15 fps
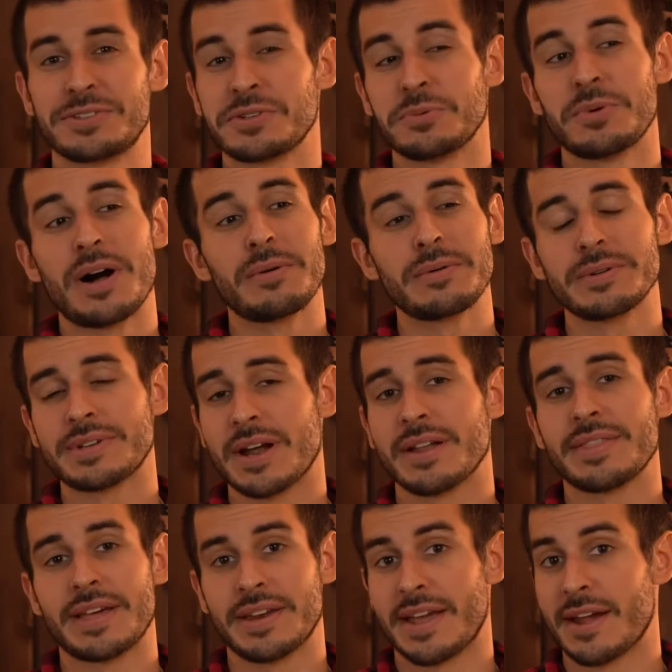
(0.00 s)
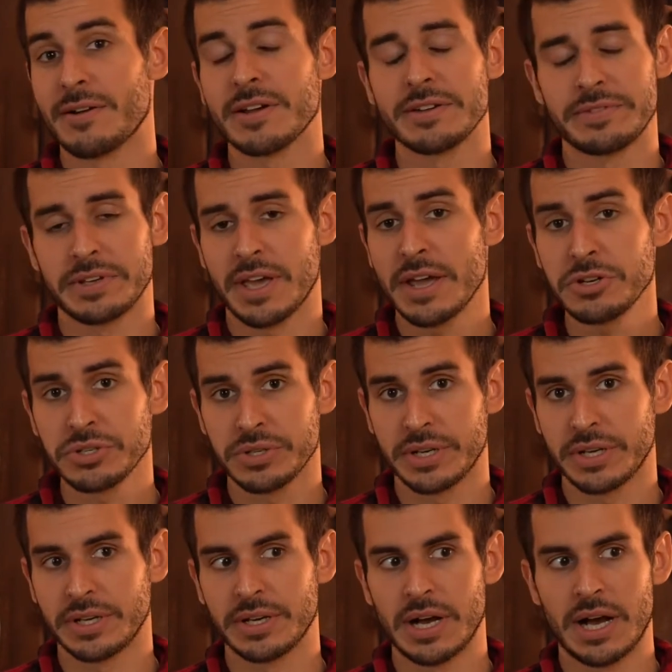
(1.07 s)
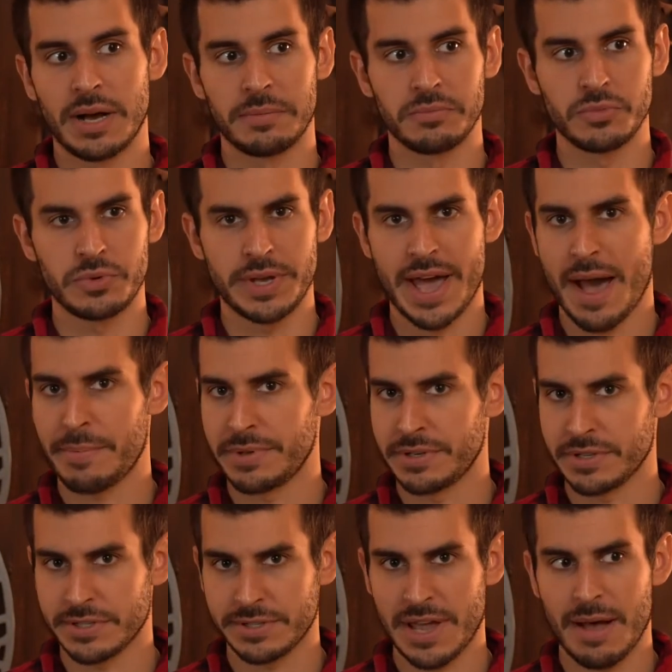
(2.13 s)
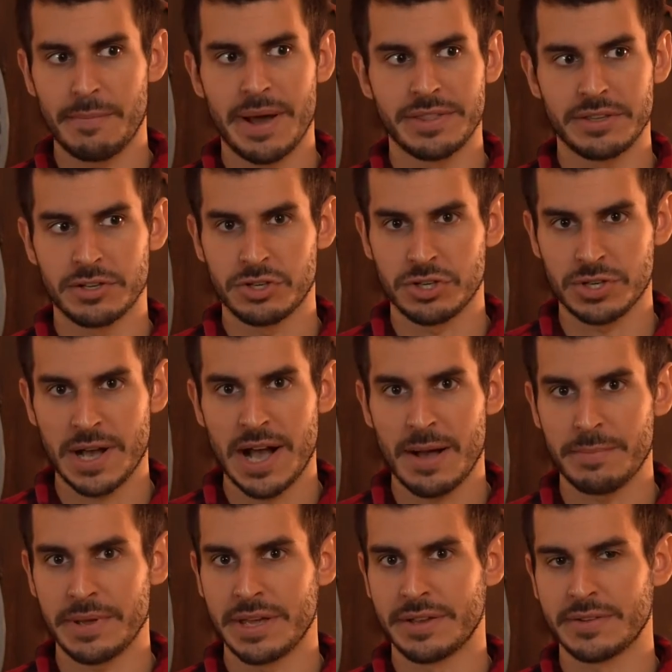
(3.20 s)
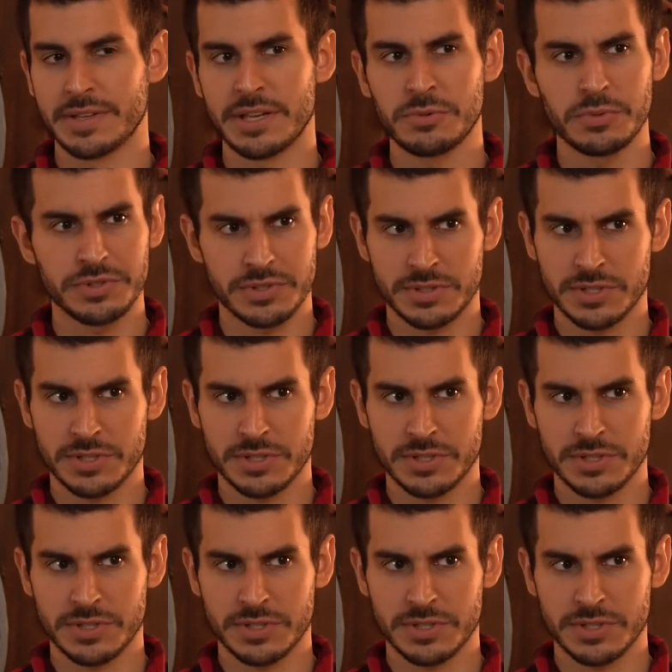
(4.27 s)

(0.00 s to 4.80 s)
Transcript: so while we were down in that area vacationing, we happened to stop by this shop, and it was a